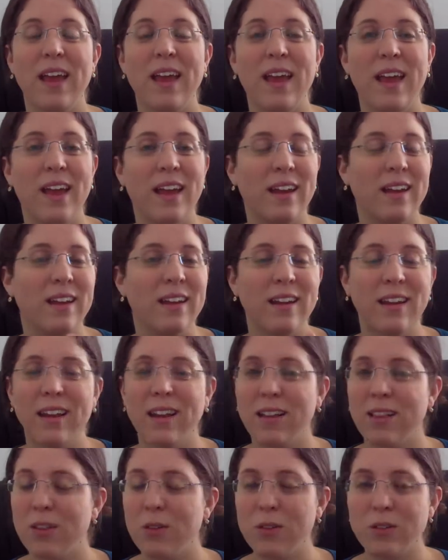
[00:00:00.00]
and
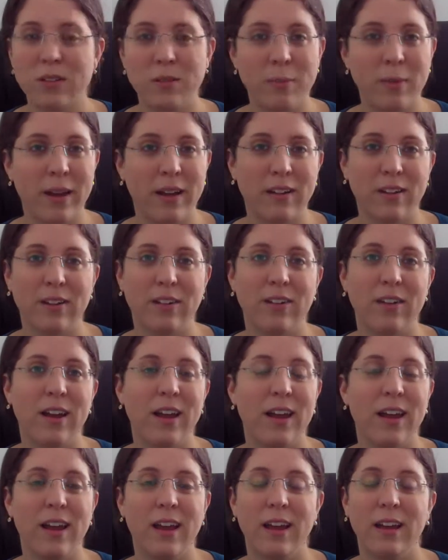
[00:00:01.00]
it looks better,
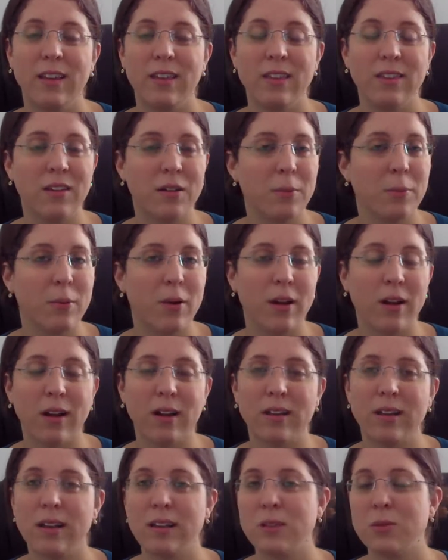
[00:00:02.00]
and their
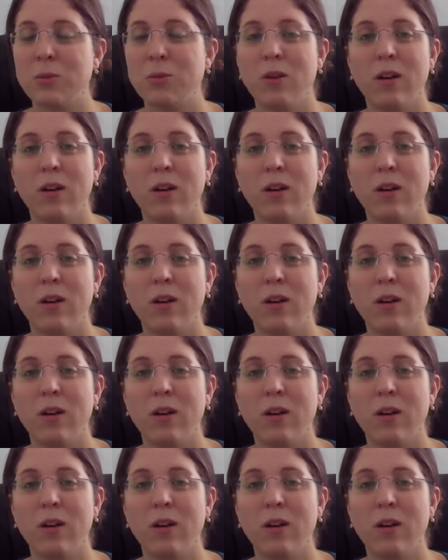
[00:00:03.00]
product is